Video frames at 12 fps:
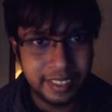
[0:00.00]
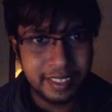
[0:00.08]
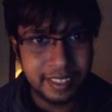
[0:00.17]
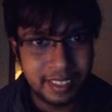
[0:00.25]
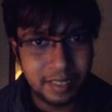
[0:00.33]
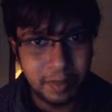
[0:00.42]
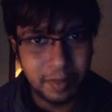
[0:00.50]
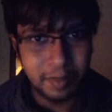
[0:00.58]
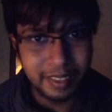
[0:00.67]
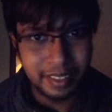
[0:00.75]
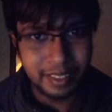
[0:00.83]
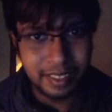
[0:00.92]
it's been
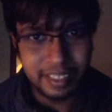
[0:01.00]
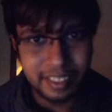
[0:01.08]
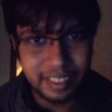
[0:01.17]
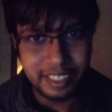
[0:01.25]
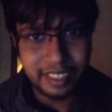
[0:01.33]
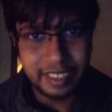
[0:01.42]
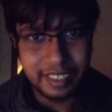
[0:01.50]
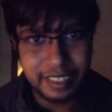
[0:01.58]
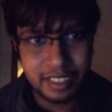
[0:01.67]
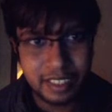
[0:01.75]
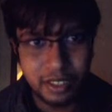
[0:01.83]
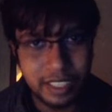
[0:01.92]
in his
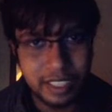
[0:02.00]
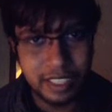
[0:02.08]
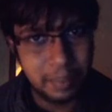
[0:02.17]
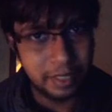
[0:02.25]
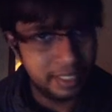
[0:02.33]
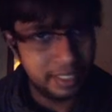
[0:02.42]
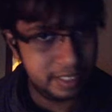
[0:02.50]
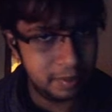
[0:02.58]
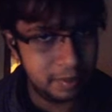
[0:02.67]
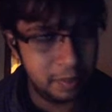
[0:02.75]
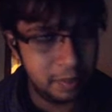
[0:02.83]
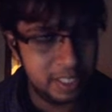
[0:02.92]
or her
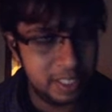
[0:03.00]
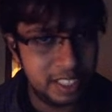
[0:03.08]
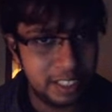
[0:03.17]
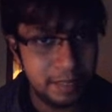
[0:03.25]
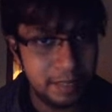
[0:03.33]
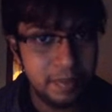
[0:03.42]
possession